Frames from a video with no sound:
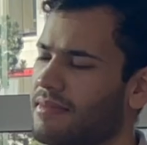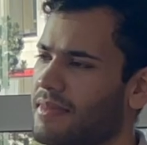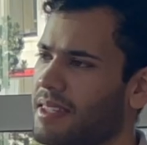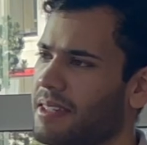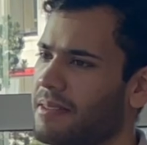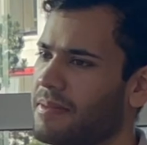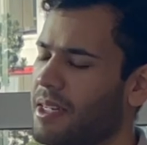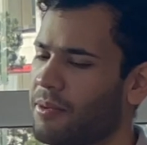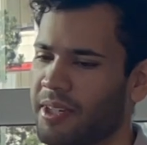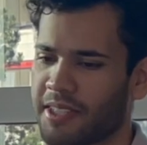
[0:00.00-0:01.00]
Yeah. I
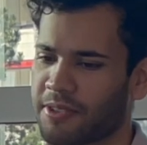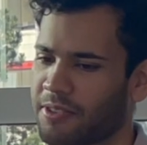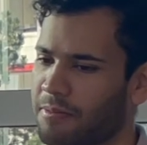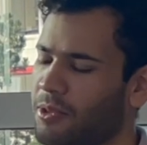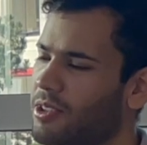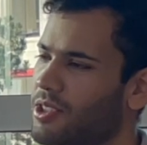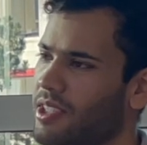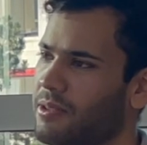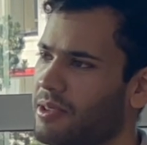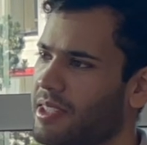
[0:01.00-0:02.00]
want to ask sort of more
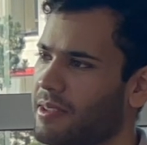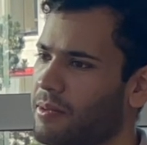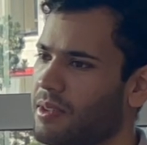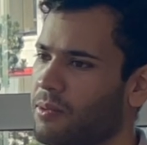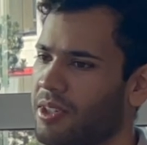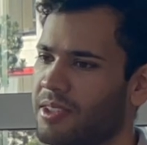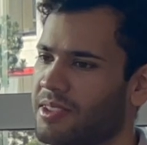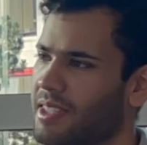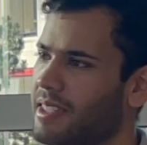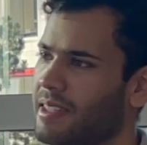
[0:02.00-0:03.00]
generally, what do you
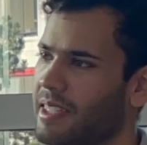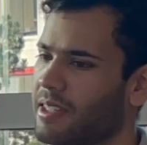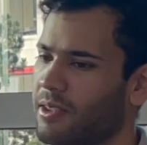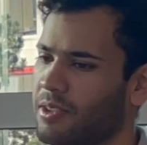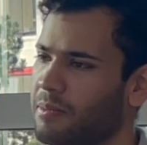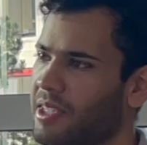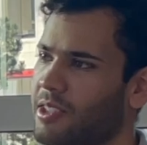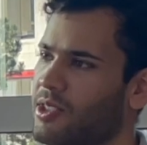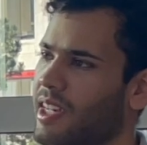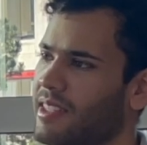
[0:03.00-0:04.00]
see are the
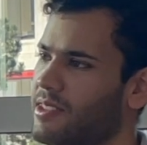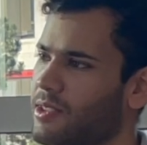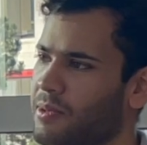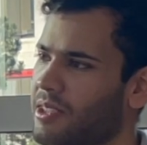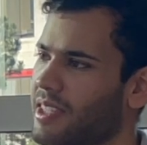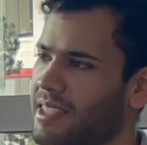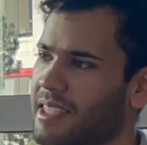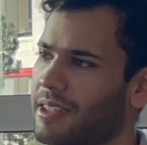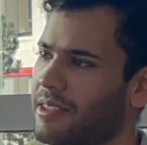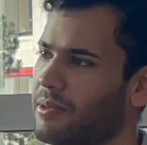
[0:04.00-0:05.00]
biggest challenges when you
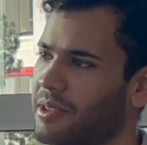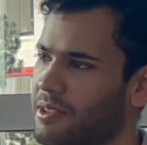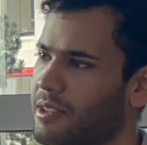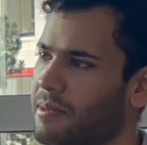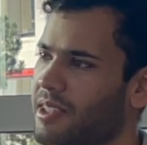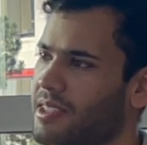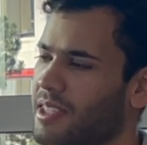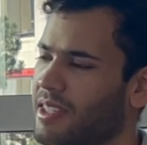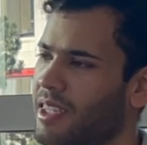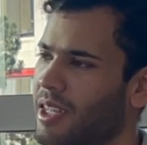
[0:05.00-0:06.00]
take on a research
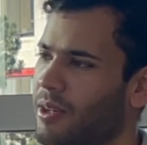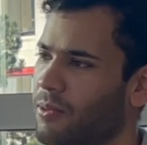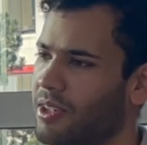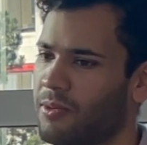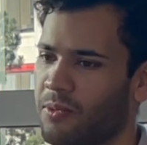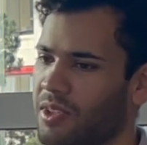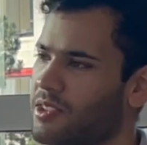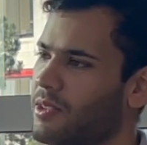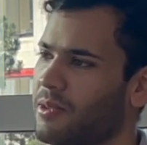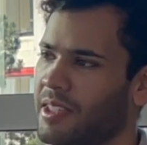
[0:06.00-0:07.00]
project? What is
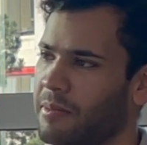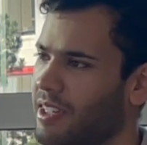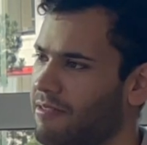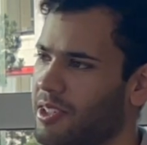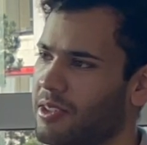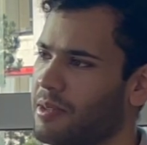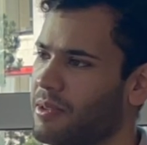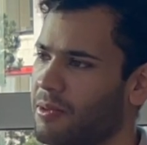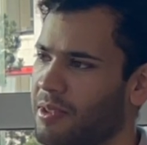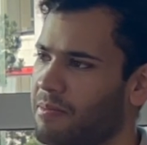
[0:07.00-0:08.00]
your limiting
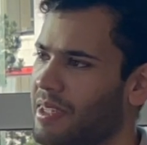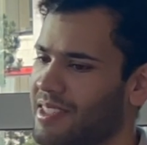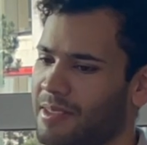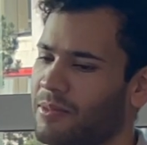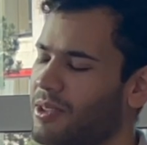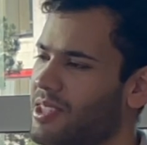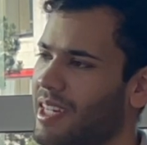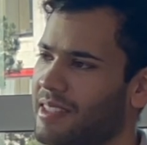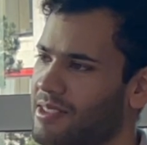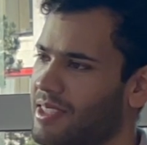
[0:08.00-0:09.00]
variable? What makes it more
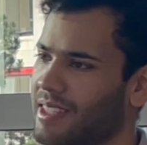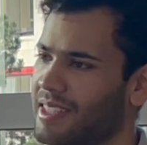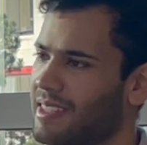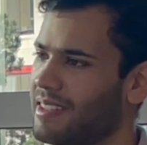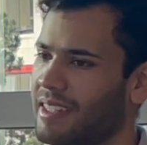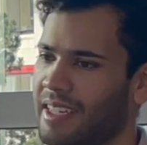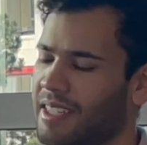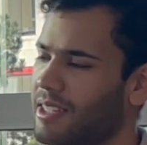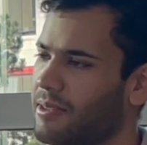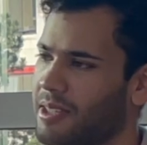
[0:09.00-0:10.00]
challenging than,
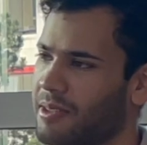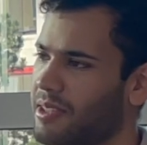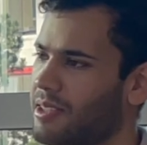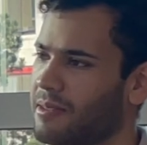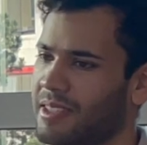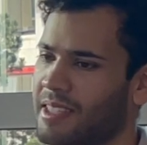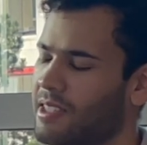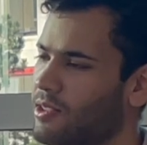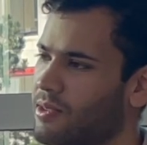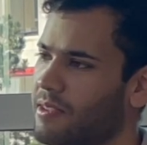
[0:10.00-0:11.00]
a career in
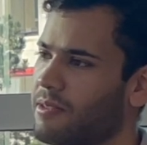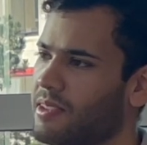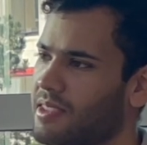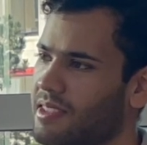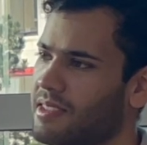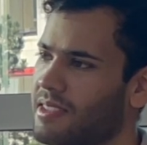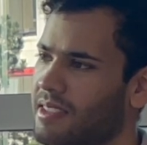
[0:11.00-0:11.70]
industry, for instance?